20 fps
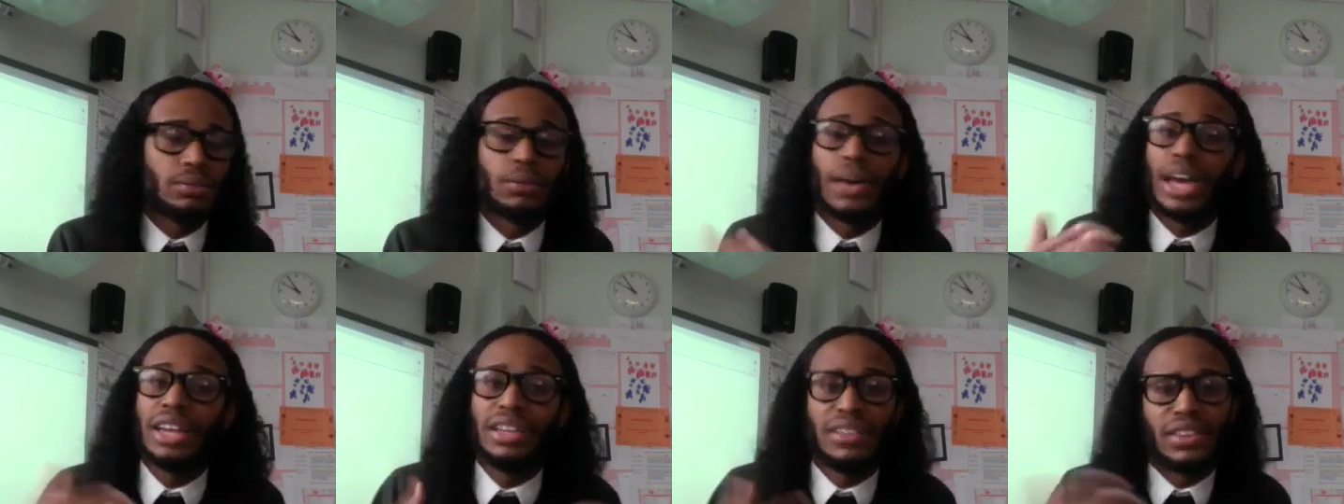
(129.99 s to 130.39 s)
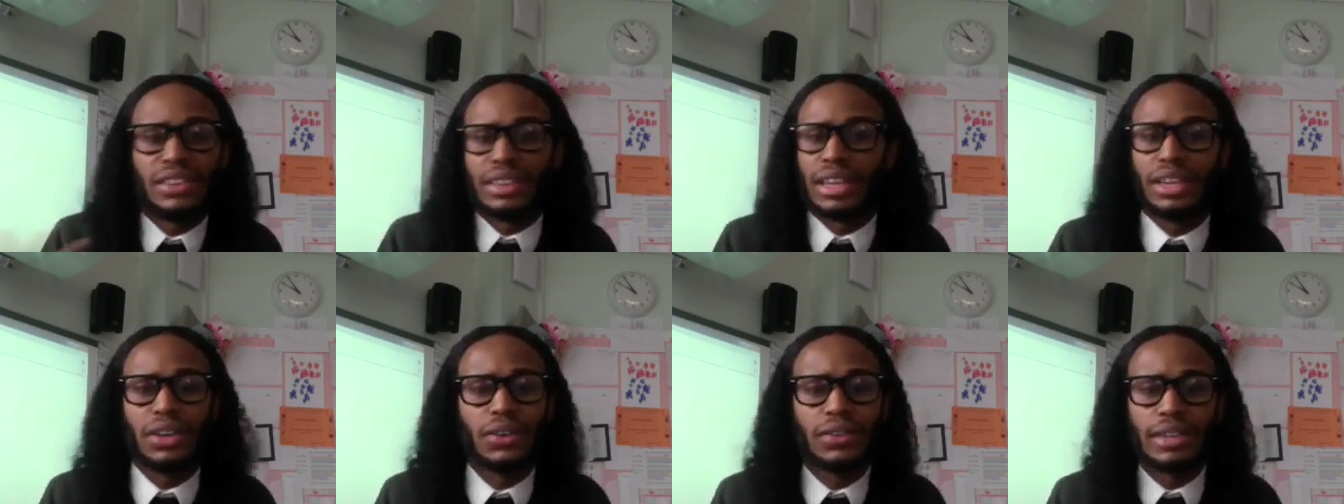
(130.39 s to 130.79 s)
anything
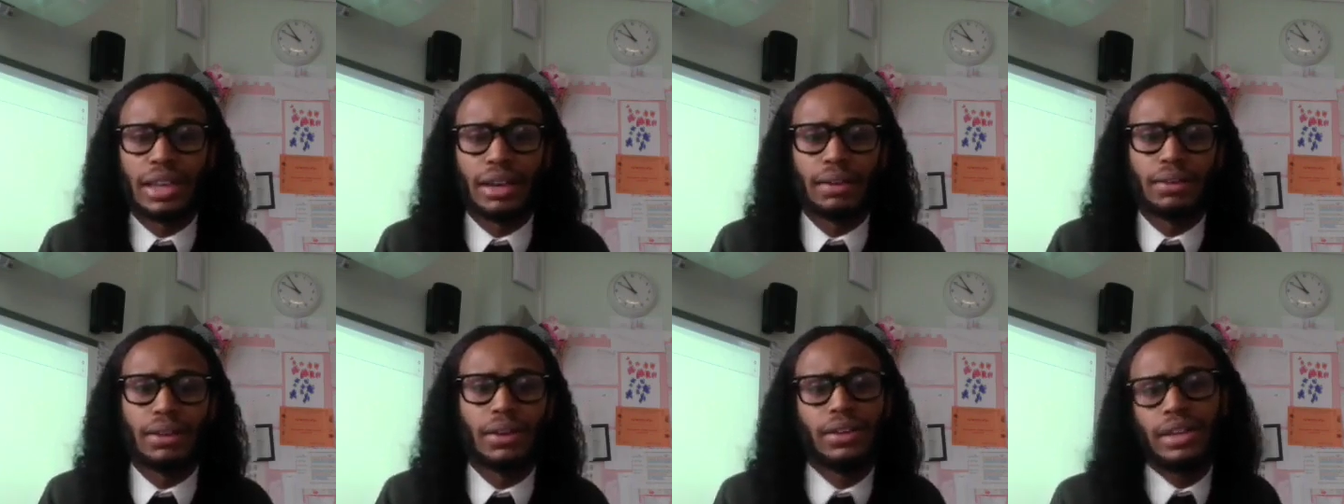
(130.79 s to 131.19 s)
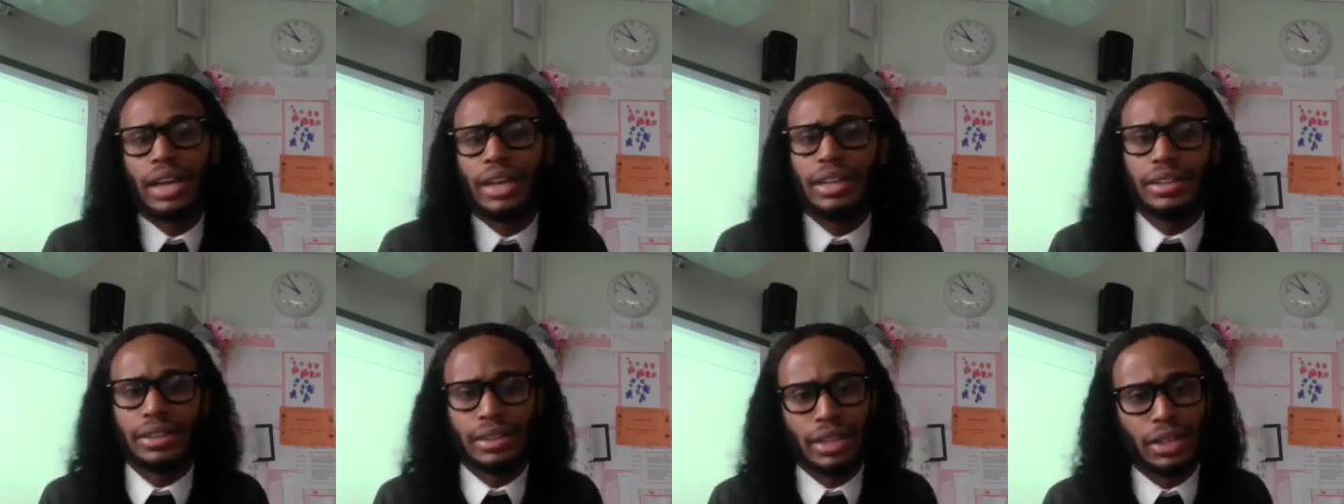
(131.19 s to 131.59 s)
that you download,
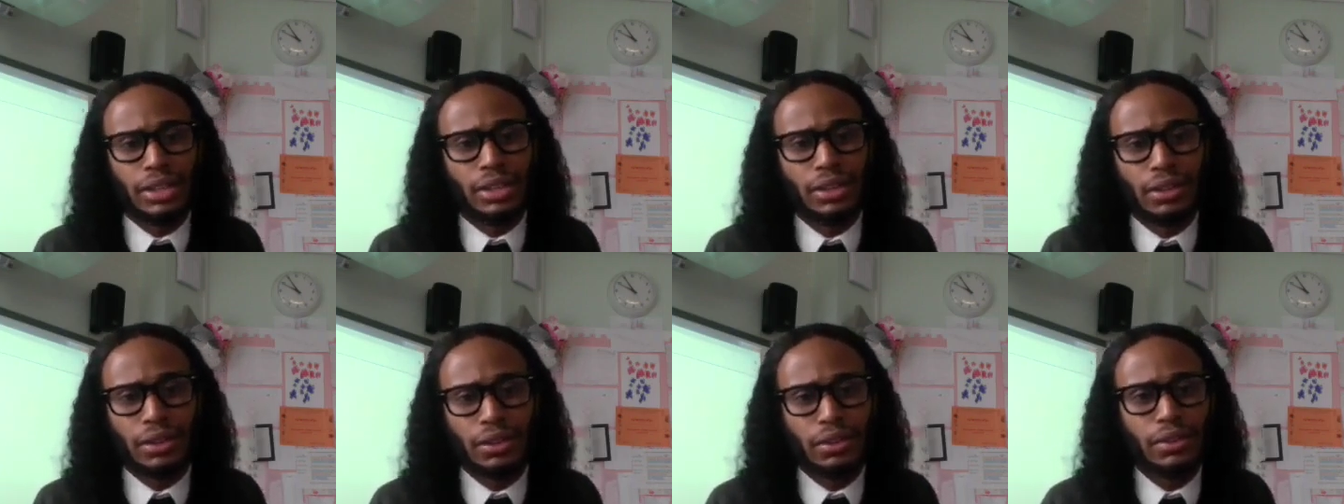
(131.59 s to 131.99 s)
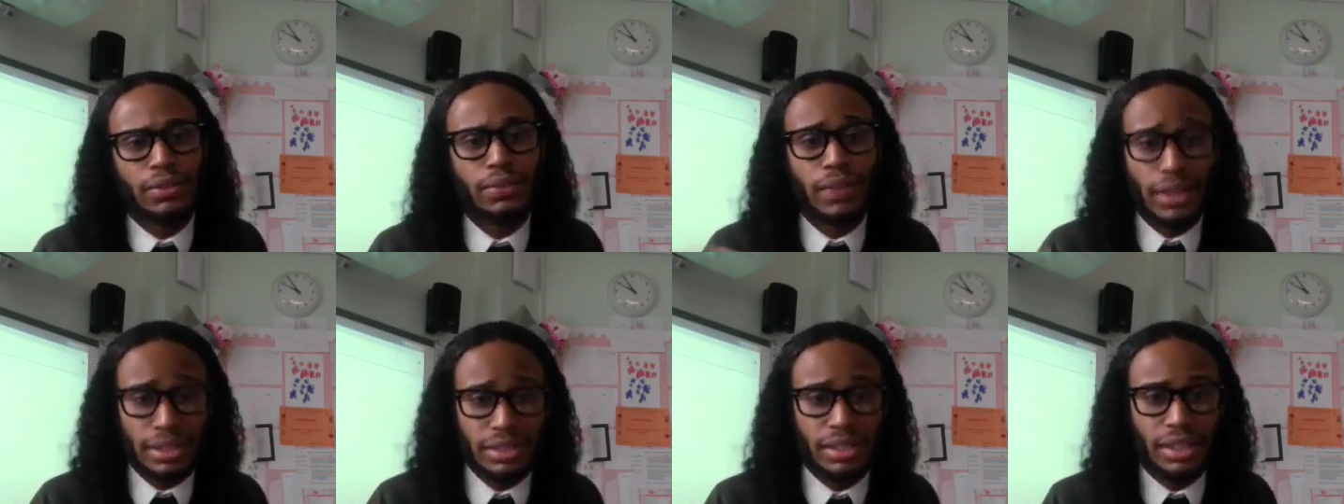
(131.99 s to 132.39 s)
anything that you use,
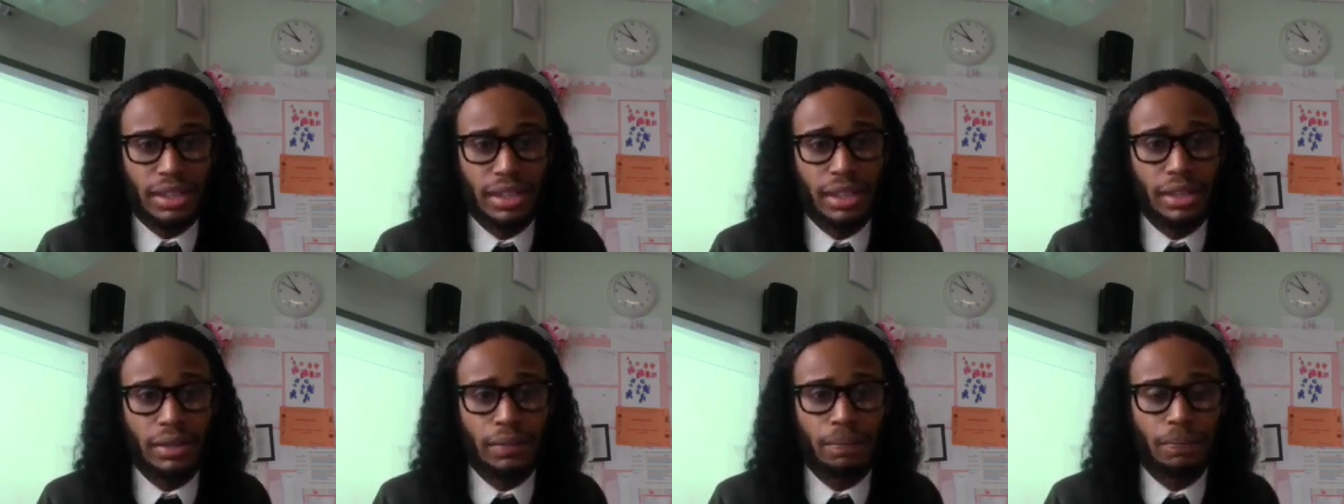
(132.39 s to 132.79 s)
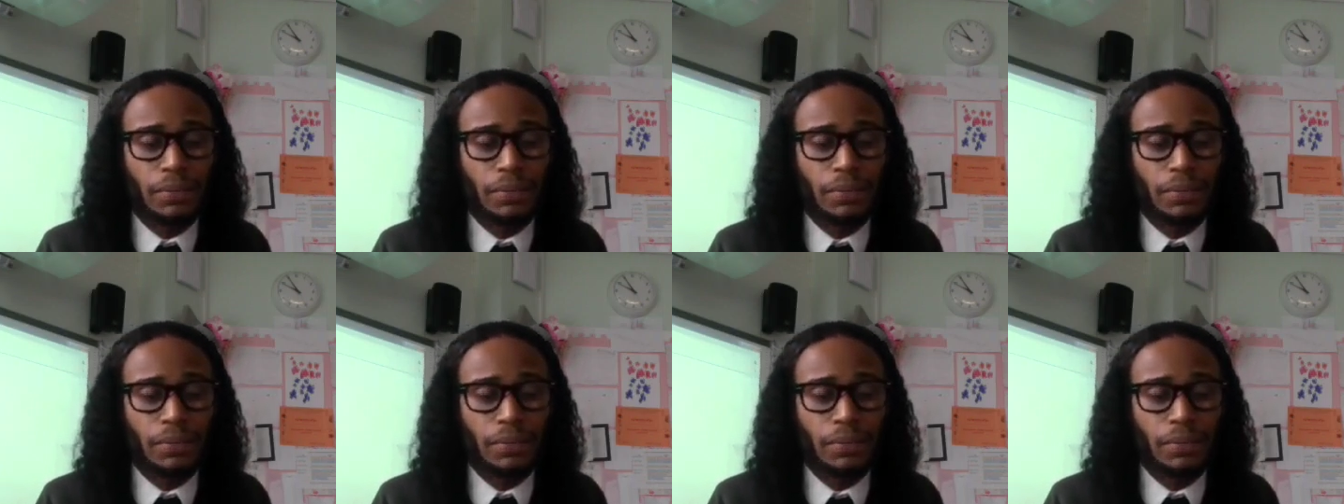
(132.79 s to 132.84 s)
vetting it,